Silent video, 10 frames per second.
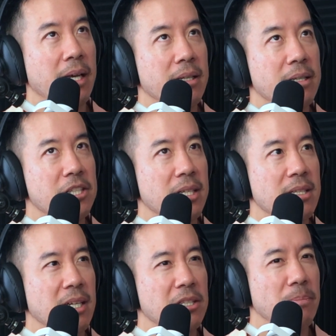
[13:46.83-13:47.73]
And it's
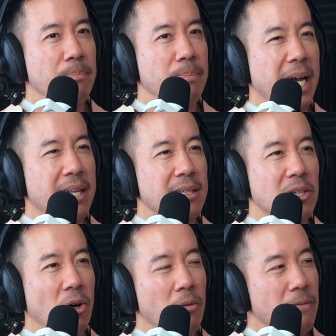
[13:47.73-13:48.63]
just such a
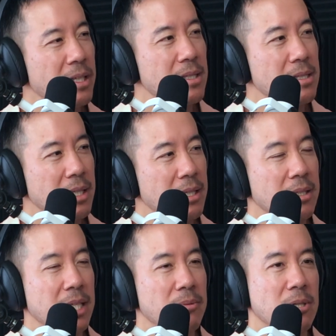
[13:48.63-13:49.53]
patently obvious
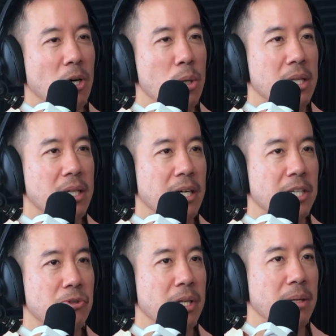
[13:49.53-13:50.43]
thing that was holding the
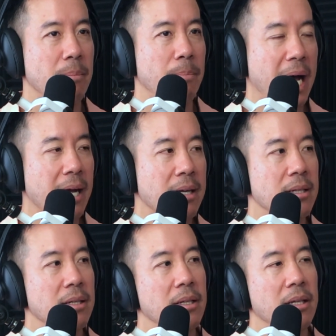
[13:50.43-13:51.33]
country
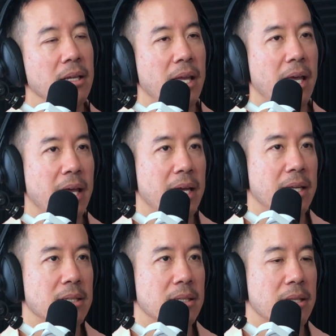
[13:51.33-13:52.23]
back.
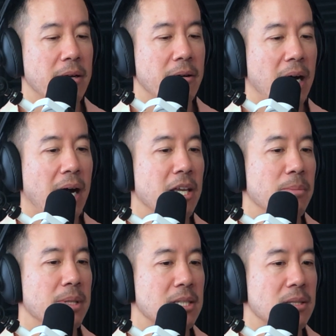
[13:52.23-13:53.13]
And there are
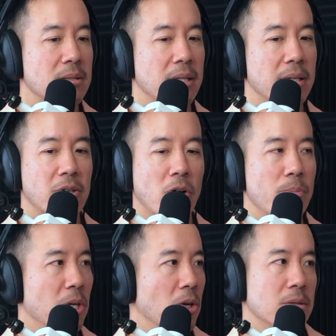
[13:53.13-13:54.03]
arguments that
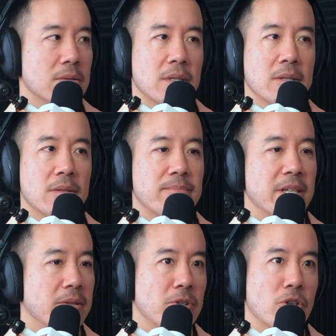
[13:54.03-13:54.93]
go beyond the,
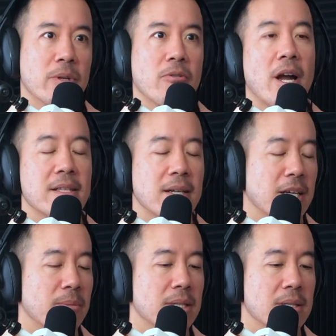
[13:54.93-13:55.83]
human rights
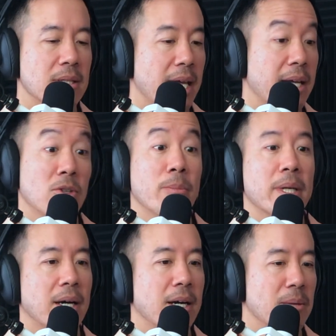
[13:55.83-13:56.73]
arguments. There's
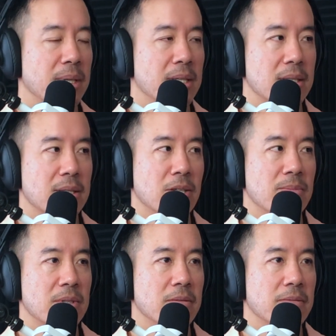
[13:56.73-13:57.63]
economic arguments in
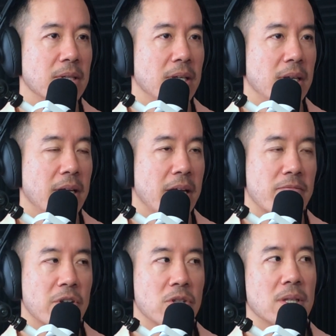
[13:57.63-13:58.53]
terms of
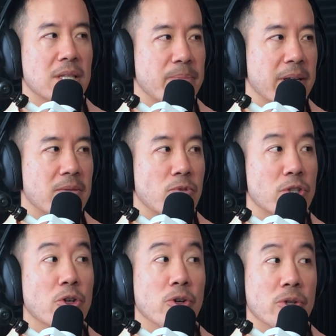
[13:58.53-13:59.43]
every dollar spent
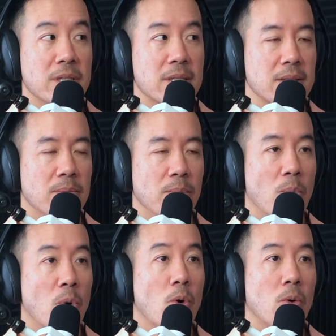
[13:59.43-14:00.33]
returns
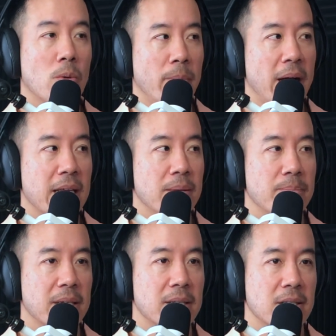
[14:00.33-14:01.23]
more money
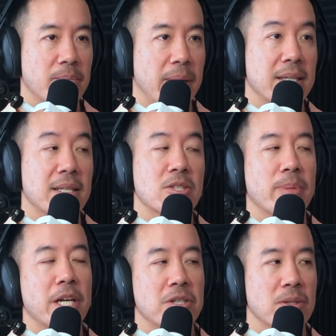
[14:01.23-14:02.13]
because of the
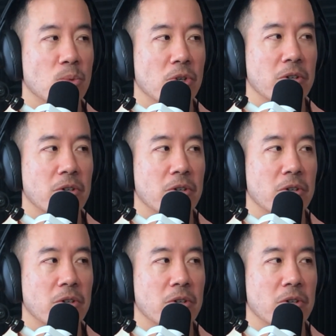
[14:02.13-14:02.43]
participation in